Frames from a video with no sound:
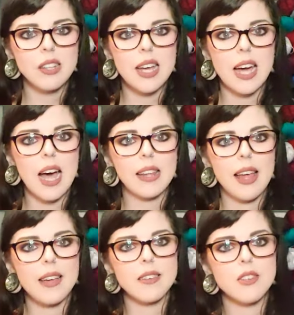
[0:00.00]
Like, I
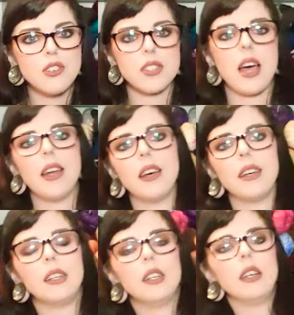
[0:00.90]
like to just kind of,
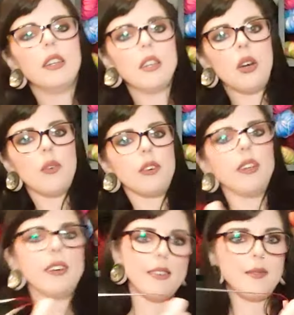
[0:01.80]
you know,
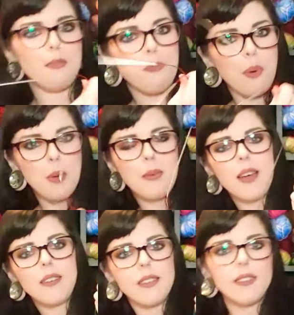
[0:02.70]
put
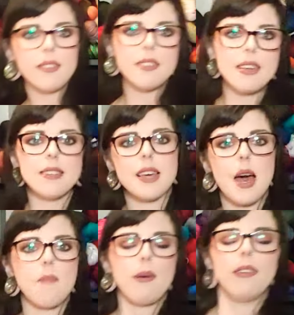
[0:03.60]
my knees
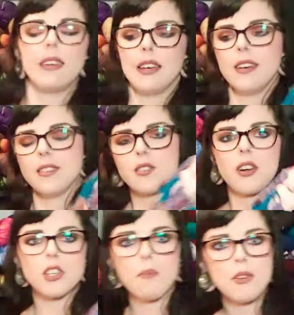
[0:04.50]
up and
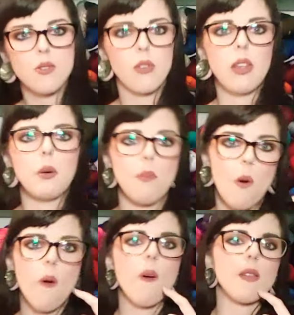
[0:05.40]
scrunch up into a little
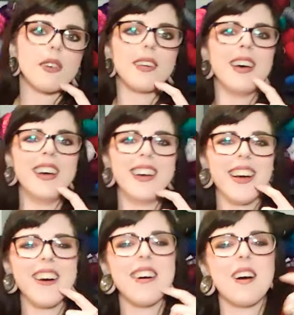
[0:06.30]
ball and,
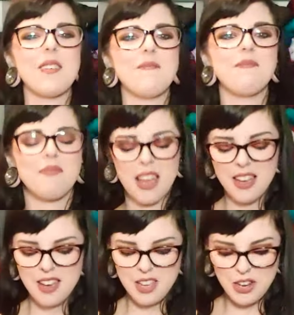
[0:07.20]

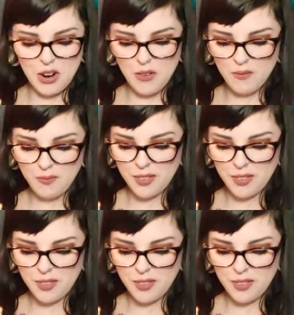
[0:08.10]
you know,